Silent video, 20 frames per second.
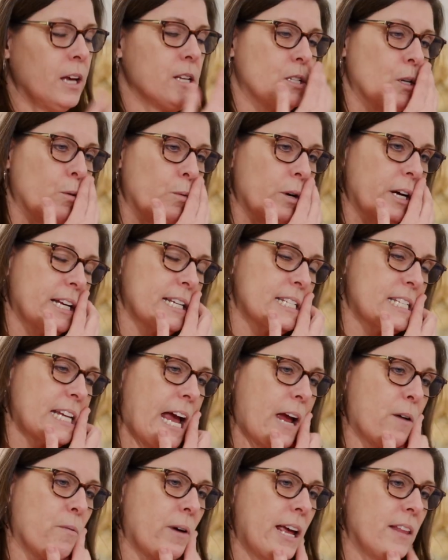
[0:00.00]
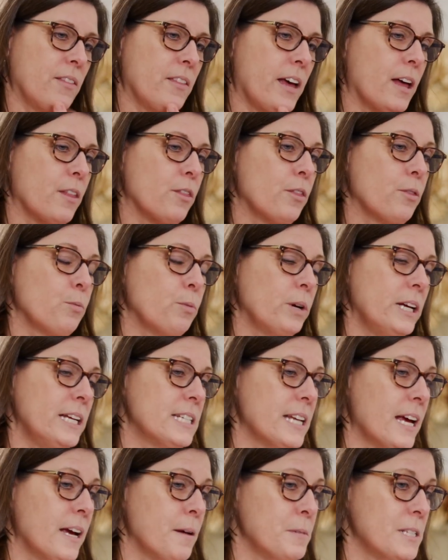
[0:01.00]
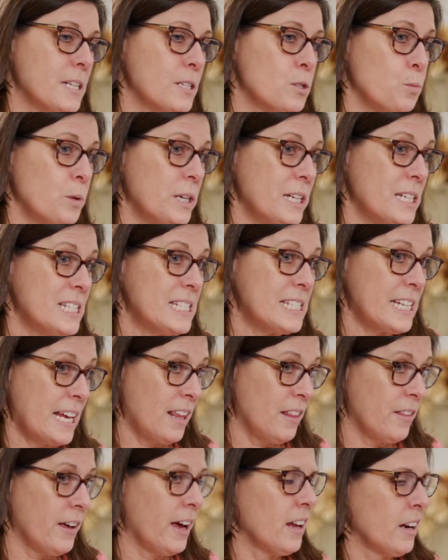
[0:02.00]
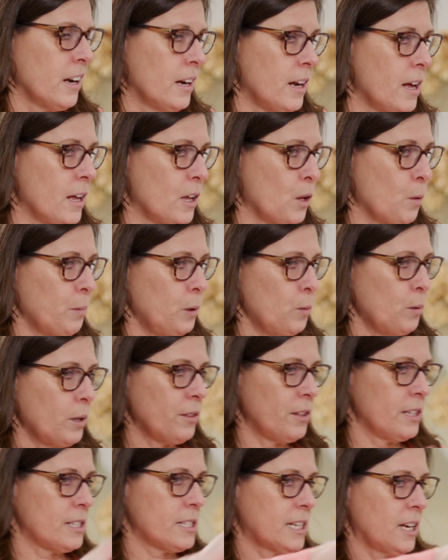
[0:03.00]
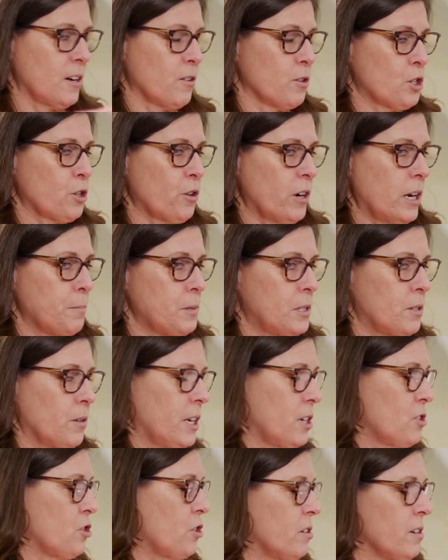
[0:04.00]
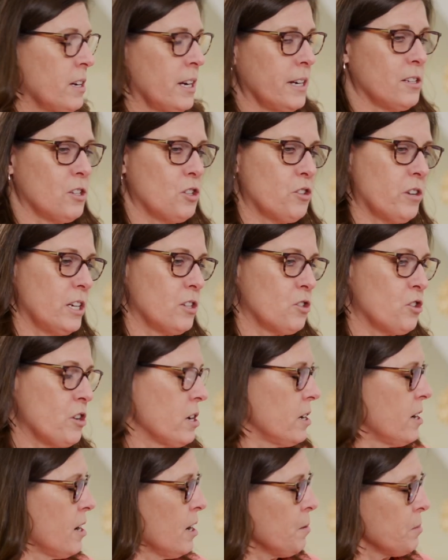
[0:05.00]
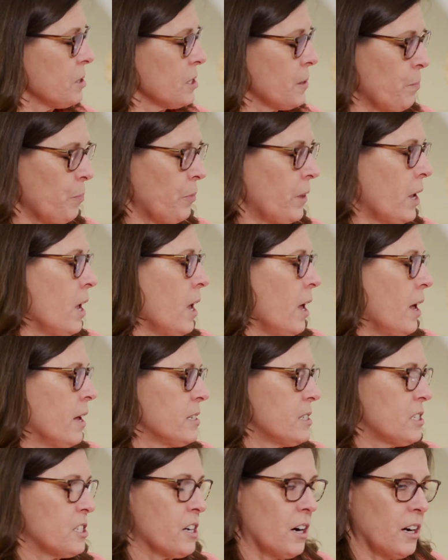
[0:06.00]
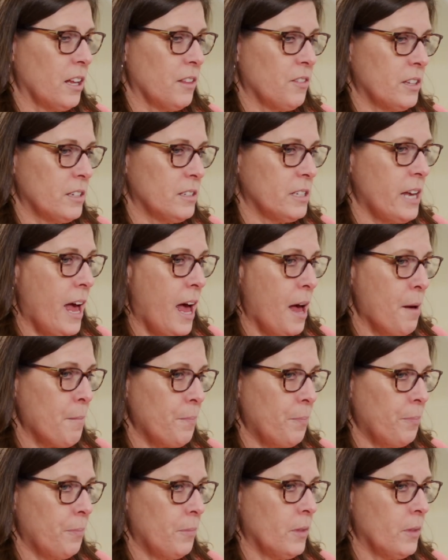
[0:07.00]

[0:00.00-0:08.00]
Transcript: So we're going to skywrite that 3 times as we say that, and I'll help you with the script. So get your nice, straight, strong arms. Start at the top,